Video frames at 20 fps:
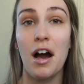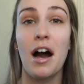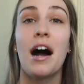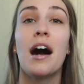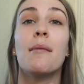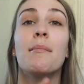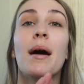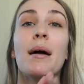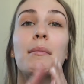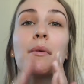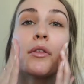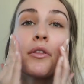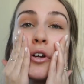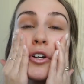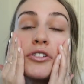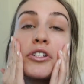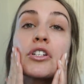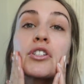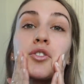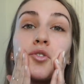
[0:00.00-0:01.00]
I'm
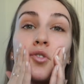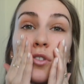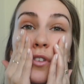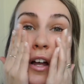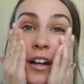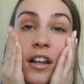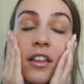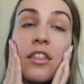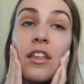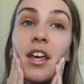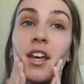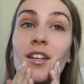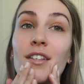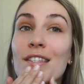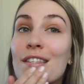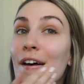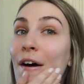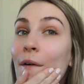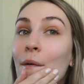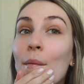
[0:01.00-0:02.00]
allergic to a lot of
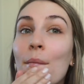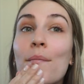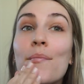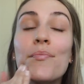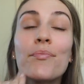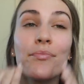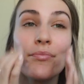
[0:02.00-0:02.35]
things, so